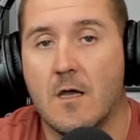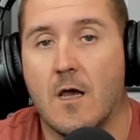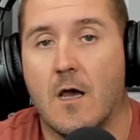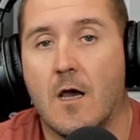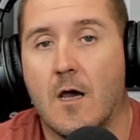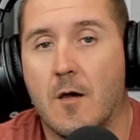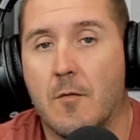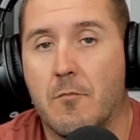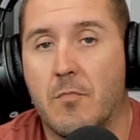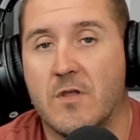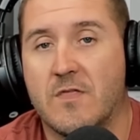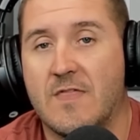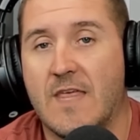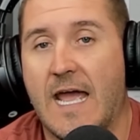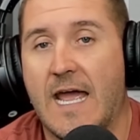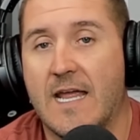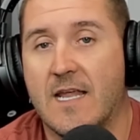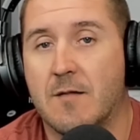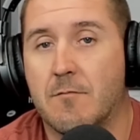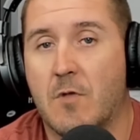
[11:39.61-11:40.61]
Um, but
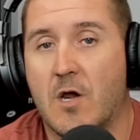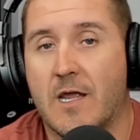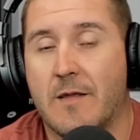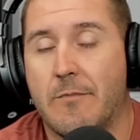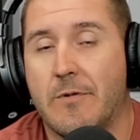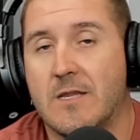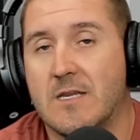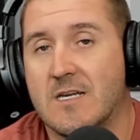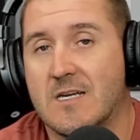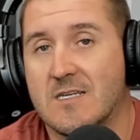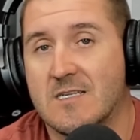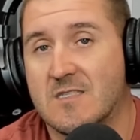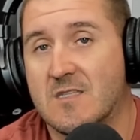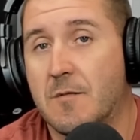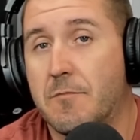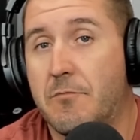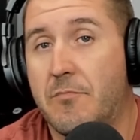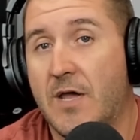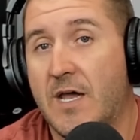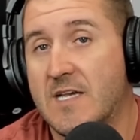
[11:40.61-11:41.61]
that in my opinion is
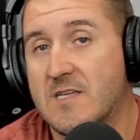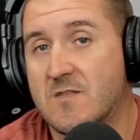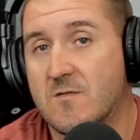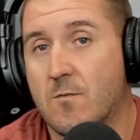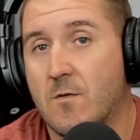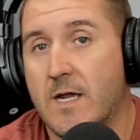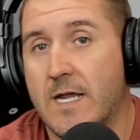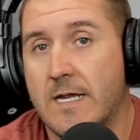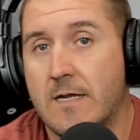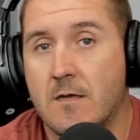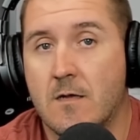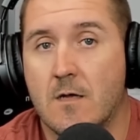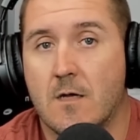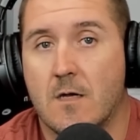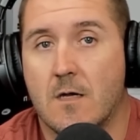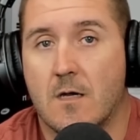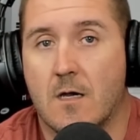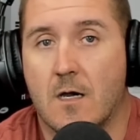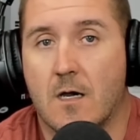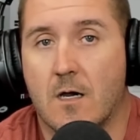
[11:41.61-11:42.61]
the best way.
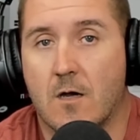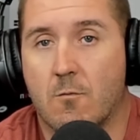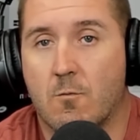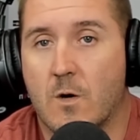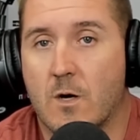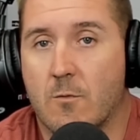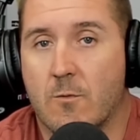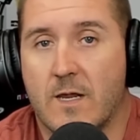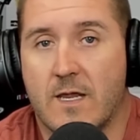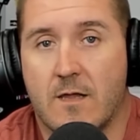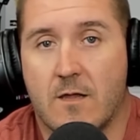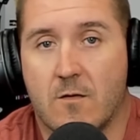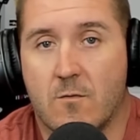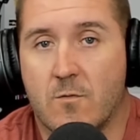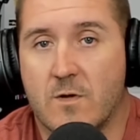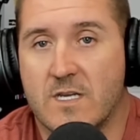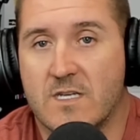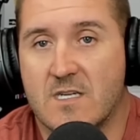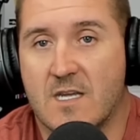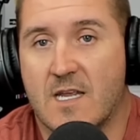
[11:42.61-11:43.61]
Uh, where we,
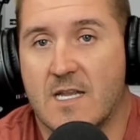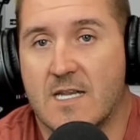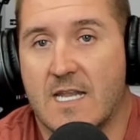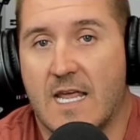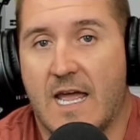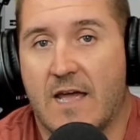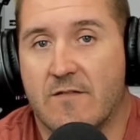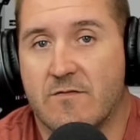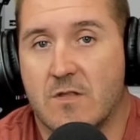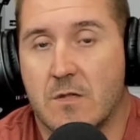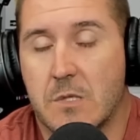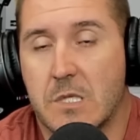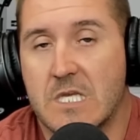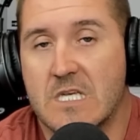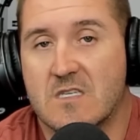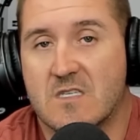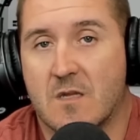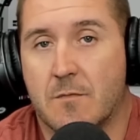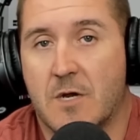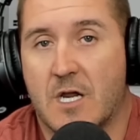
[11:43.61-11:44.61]
we tend to have the
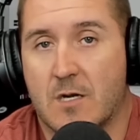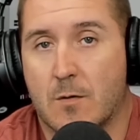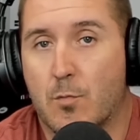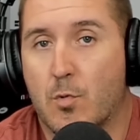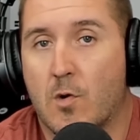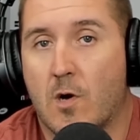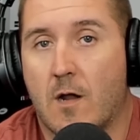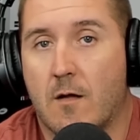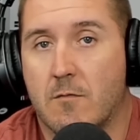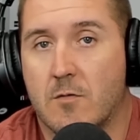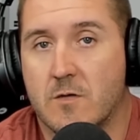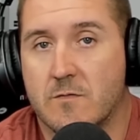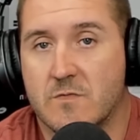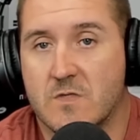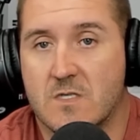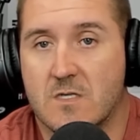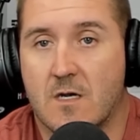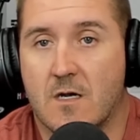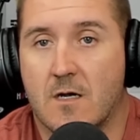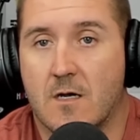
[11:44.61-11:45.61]
least amount of
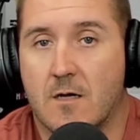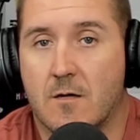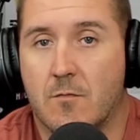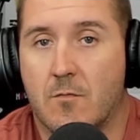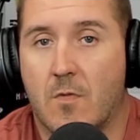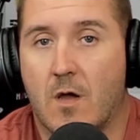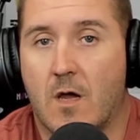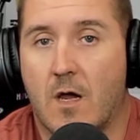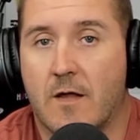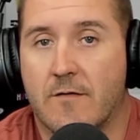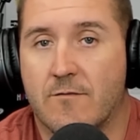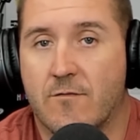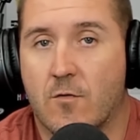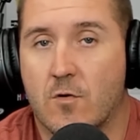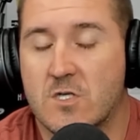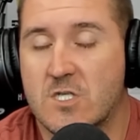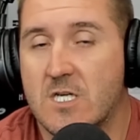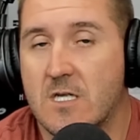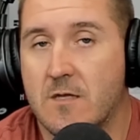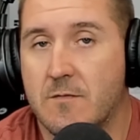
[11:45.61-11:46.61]
problems. Um,
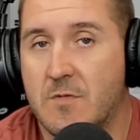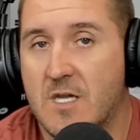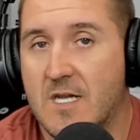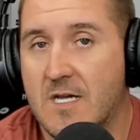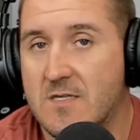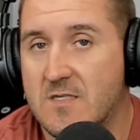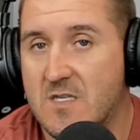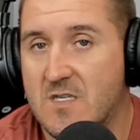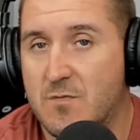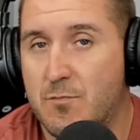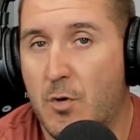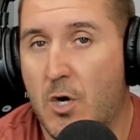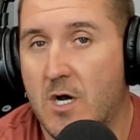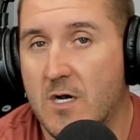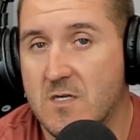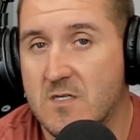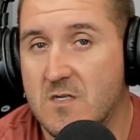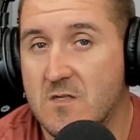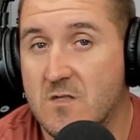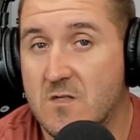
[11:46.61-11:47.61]
unfortunately, because this
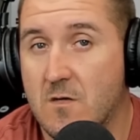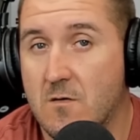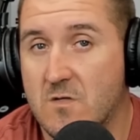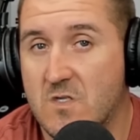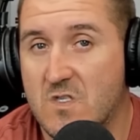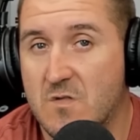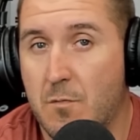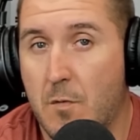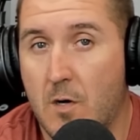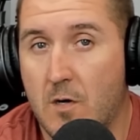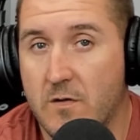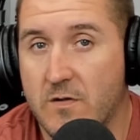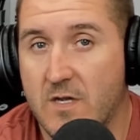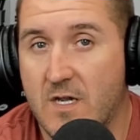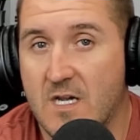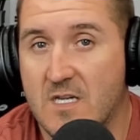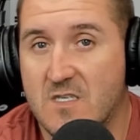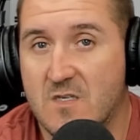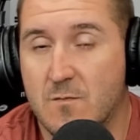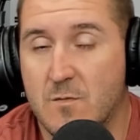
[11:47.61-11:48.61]
box is so small, the
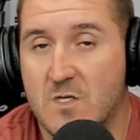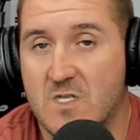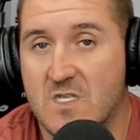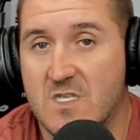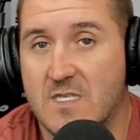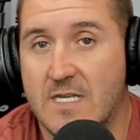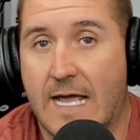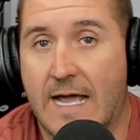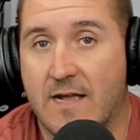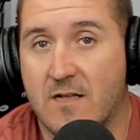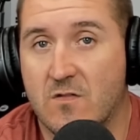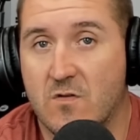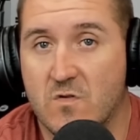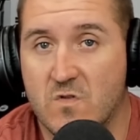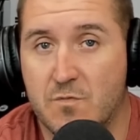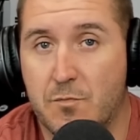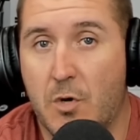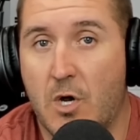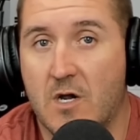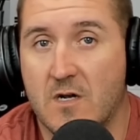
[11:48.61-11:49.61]
customers stack
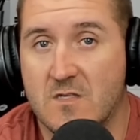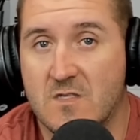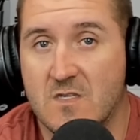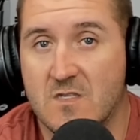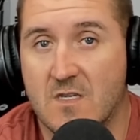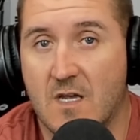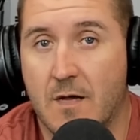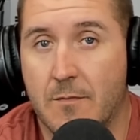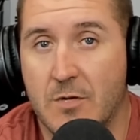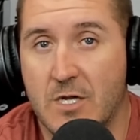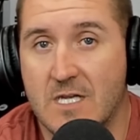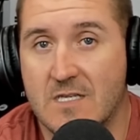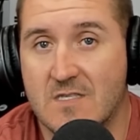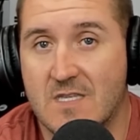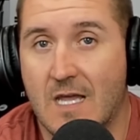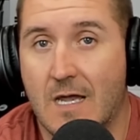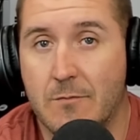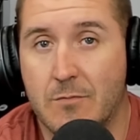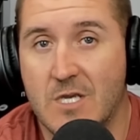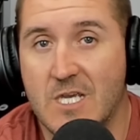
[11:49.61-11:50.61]
those boxes up
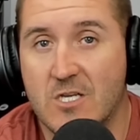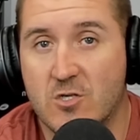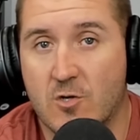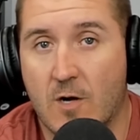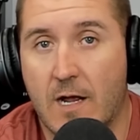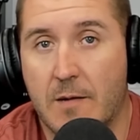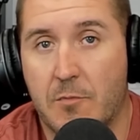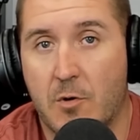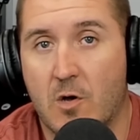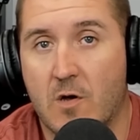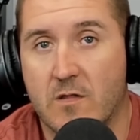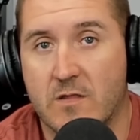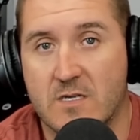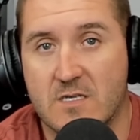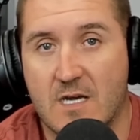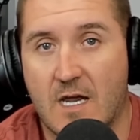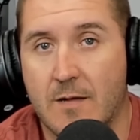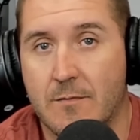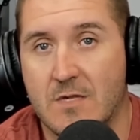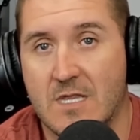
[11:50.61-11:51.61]
against that P-trap all the
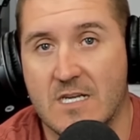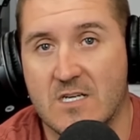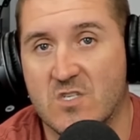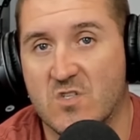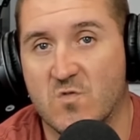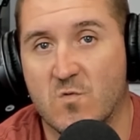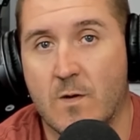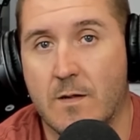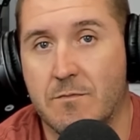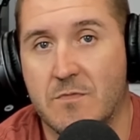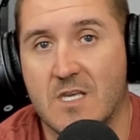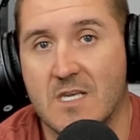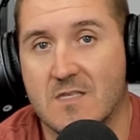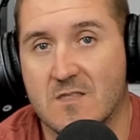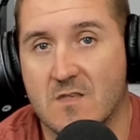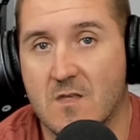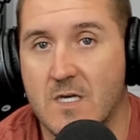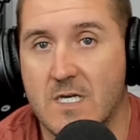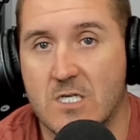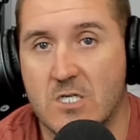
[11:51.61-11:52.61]
time and they just rip the
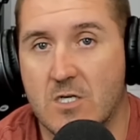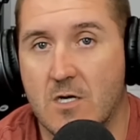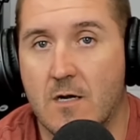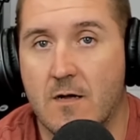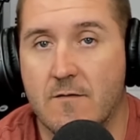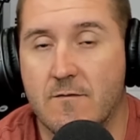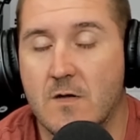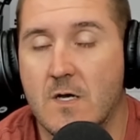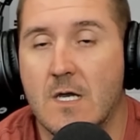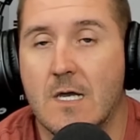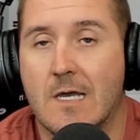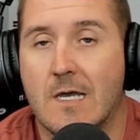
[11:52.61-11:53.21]
insulation off.